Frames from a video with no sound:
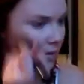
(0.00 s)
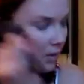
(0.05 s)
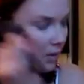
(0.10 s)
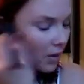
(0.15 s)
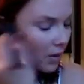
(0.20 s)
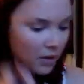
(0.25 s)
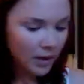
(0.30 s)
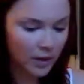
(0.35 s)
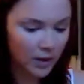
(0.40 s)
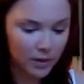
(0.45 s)

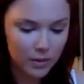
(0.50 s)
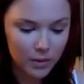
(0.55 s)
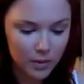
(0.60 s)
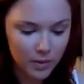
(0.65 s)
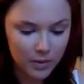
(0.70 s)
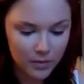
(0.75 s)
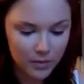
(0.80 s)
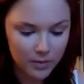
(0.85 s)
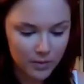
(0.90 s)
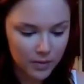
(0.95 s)
Okay, cool.
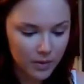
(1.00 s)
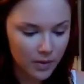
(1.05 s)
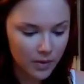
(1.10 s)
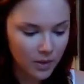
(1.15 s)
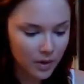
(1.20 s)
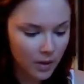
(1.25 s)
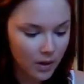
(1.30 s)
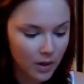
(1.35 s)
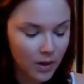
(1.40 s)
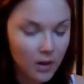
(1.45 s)

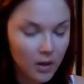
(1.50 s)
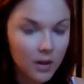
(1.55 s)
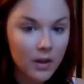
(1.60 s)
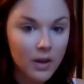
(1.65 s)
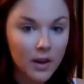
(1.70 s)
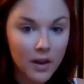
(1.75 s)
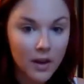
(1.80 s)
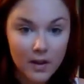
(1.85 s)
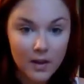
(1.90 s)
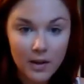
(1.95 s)

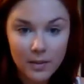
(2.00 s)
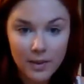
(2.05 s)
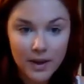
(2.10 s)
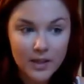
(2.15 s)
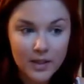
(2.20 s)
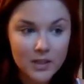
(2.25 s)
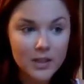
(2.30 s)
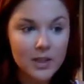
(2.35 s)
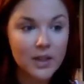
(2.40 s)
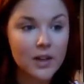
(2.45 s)
And then I'm
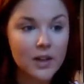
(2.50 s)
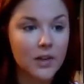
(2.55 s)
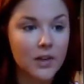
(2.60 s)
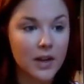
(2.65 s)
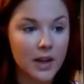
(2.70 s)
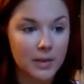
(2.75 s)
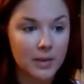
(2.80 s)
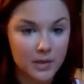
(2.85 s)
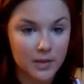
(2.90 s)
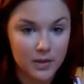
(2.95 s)
actually going to
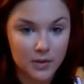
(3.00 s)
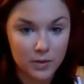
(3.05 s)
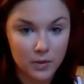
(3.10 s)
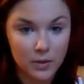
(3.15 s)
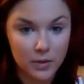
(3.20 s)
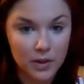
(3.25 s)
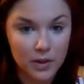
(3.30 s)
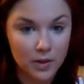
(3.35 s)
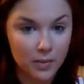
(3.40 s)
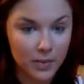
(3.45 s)
grab this cool
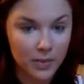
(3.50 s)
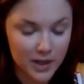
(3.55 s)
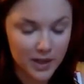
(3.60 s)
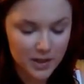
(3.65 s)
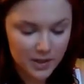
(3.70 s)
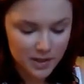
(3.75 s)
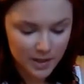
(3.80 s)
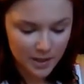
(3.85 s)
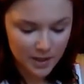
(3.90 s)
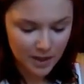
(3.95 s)
little brush
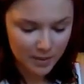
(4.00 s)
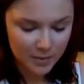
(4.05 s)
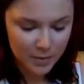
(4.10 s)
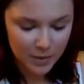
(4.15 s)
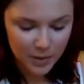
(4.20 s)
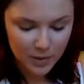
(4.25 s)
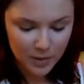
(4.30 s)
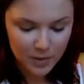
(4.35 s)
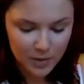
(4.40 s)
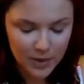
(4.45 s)
that comes with
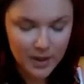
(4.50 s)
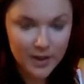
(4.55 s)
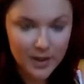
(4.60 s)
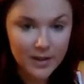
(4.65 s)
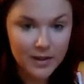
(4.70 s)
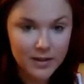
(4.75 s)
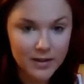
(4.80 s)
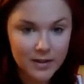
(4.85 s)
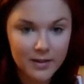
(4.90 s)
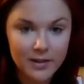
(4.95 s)
Hoola,
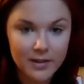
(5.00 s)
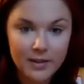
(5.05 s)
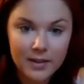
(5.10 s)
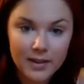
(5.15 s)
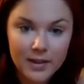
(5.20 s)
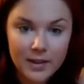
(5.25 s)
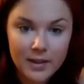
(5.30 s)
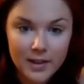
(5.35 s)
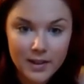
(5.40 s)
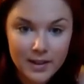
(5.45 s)

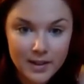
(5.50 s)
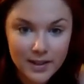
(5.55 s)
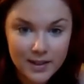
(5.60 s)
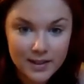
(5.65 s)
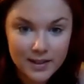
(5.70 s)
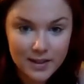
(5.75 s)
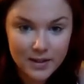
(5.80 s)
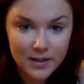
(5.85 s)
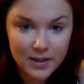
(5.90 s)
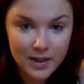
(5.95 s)
this
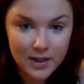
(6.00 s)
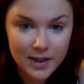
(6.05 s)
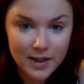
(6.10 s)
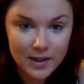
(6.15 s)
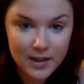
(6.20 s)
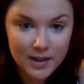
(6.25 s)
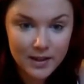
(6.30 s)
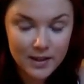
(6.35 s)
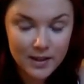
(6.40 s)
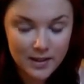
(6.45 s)
little guy,
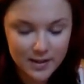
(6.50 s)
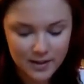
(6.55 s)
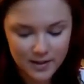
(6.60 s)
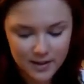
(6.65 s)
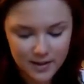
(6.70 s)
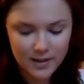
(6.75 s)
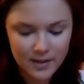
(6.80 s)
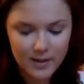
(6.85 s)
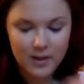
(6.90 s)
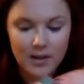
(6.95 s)

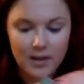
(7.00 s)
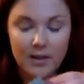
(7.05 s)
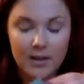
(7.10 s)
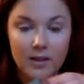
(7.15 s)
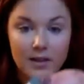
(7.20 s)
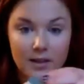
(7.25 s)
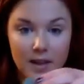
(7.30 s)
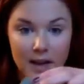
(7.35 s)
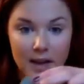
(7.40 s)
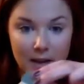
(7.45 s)

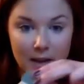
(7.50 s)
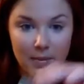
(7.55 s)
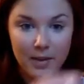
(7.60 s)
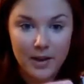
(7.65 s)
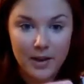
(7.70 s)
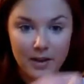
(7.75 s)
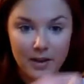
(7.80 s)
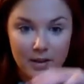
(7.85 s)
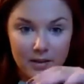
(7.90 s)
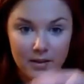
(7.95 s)
dab
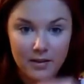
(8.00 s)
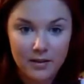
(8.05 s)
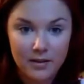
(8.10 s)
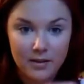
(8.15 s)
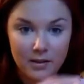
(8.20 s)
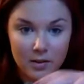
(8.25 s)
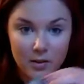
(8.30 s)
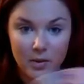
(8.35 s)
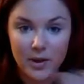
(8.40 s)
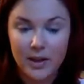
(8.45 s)
it
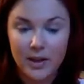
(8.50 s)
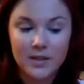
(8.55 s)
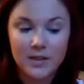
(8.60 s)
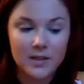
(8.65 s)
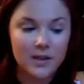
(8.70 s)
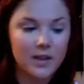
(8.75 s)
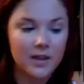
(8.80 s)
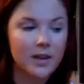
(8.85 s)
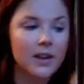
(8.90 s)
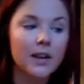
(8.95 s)
twice
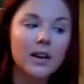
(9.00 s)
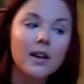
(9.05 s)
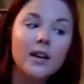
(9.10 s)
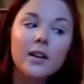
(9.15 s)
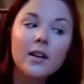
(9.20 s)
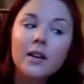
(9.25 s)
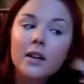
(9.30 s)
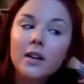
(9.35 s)
on here,